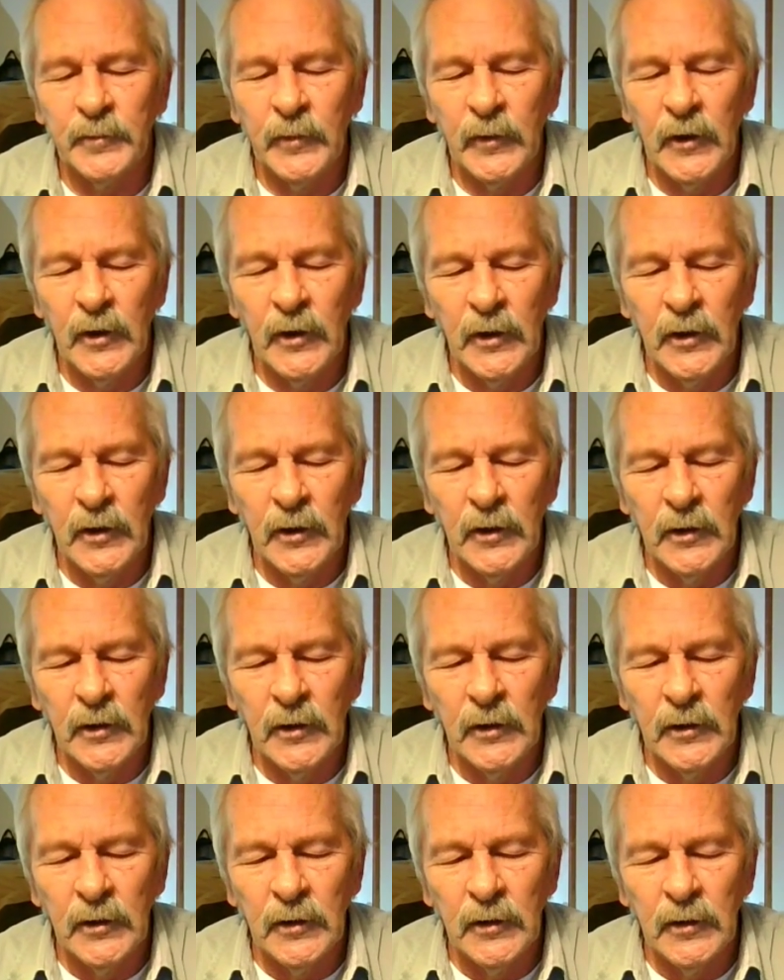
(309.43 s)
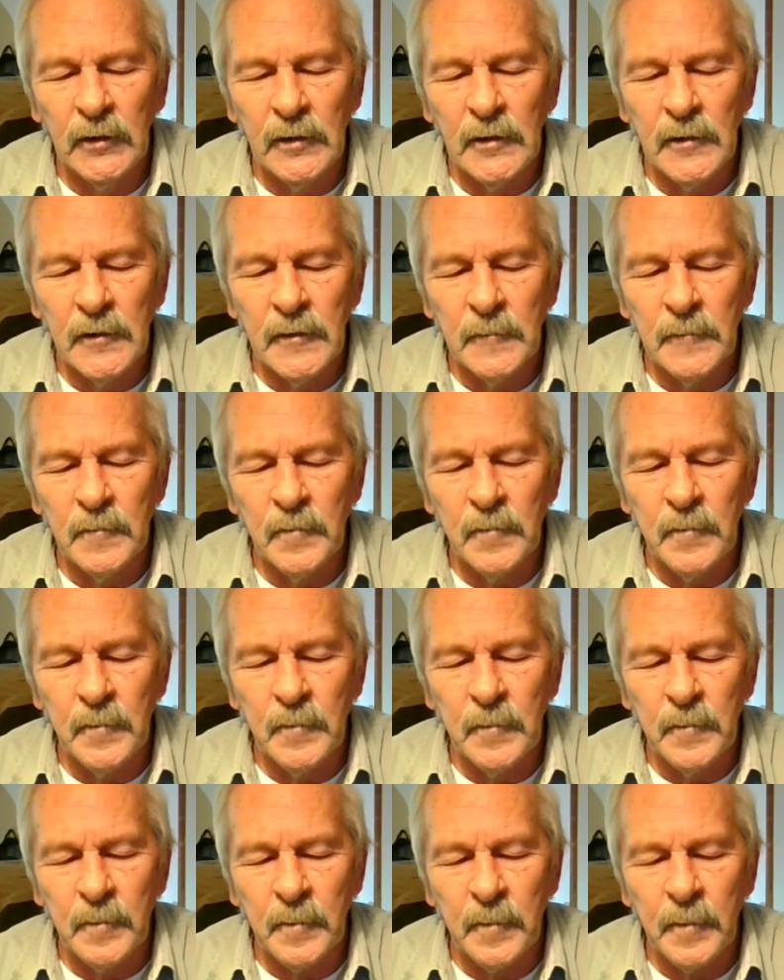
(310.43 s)

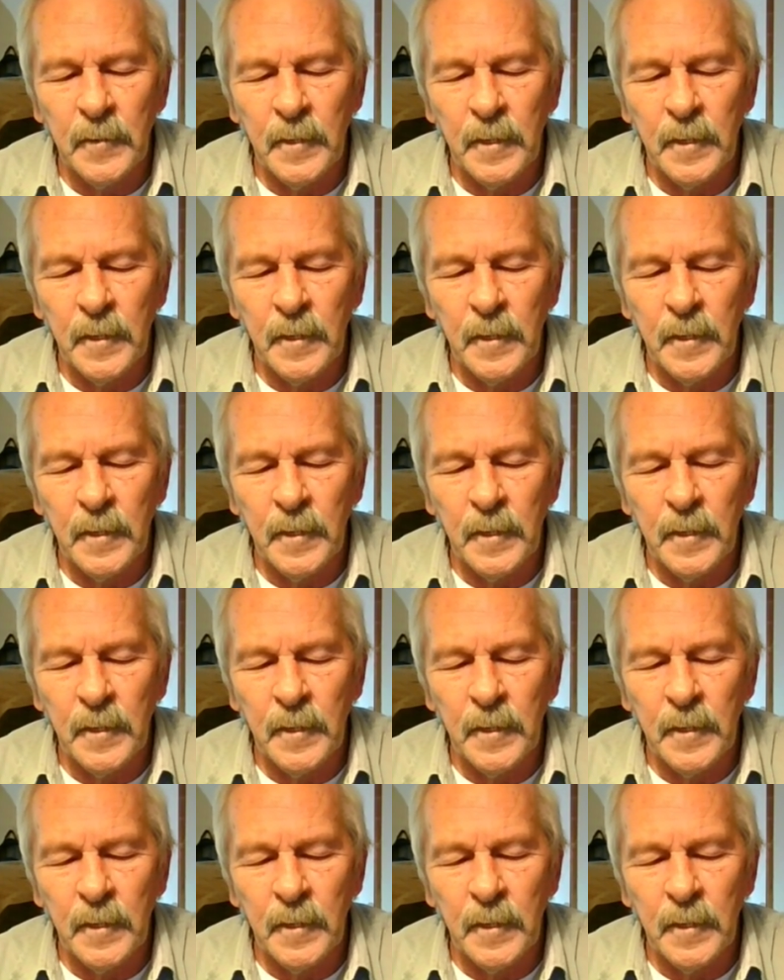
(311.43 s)
Nobody speaks.